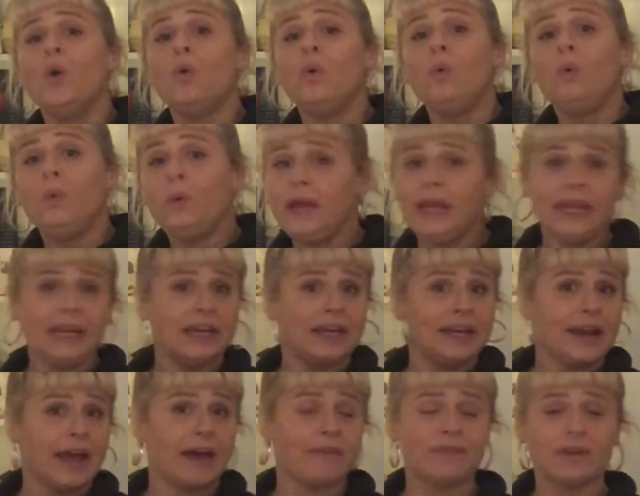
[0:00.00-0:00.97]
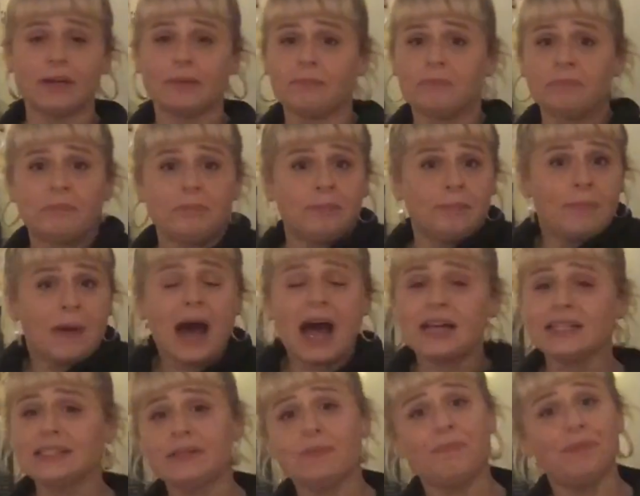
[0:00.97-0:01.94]
We didn't have a
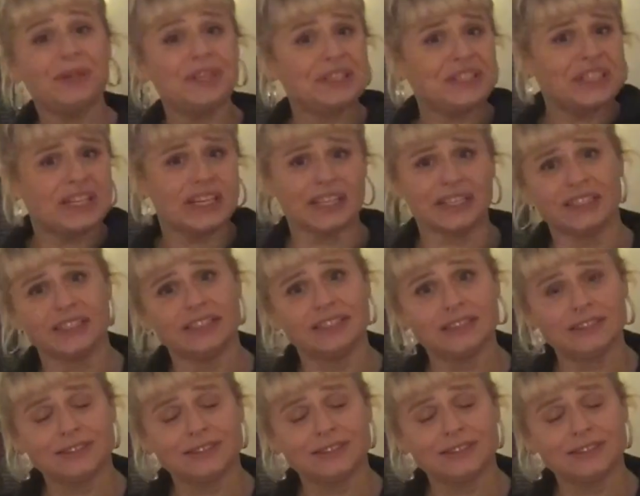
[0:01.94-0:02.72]
pot to piss in.